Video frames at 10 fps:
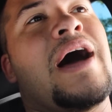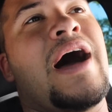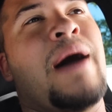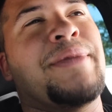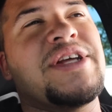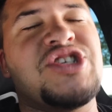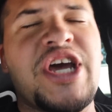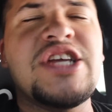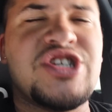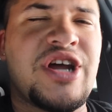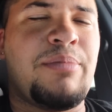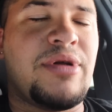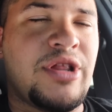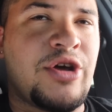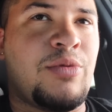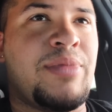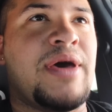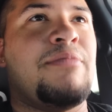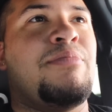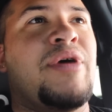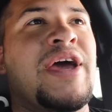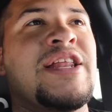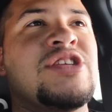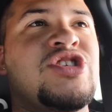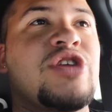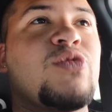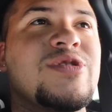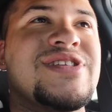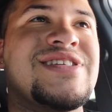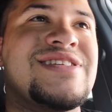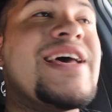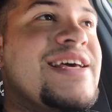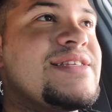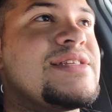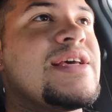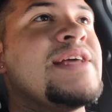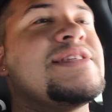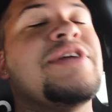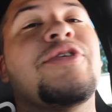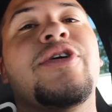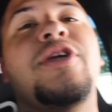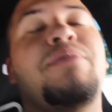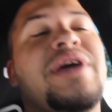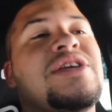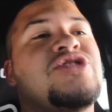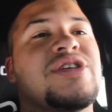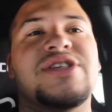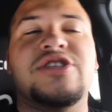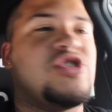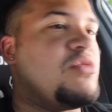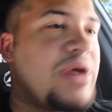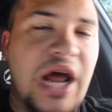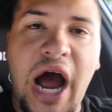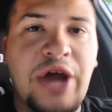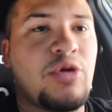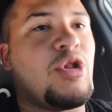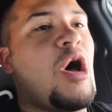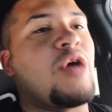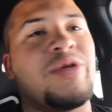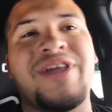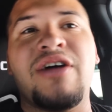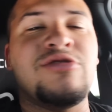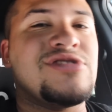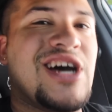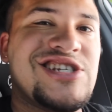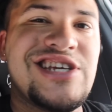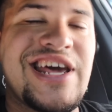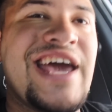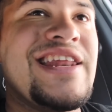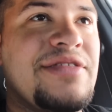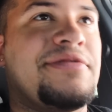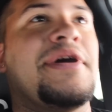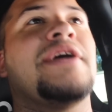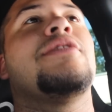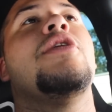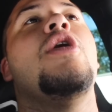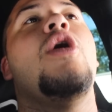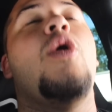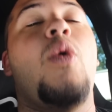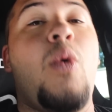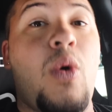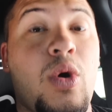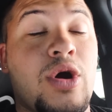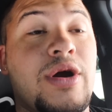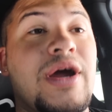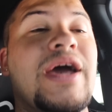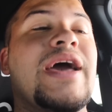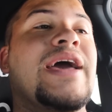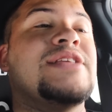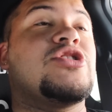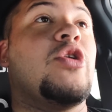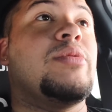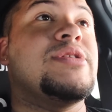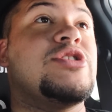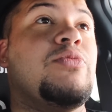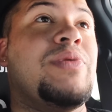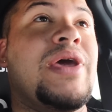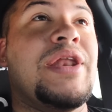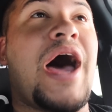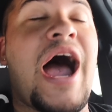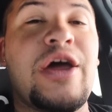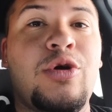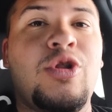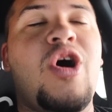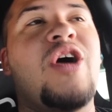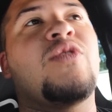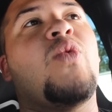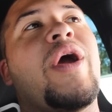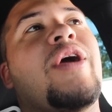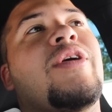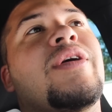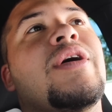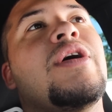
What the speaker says: I'm gonna change it up a little bit, but in a general sense, it's either gonna be just a 2-minute idle log without you touching anything, or it's going to be an idle log where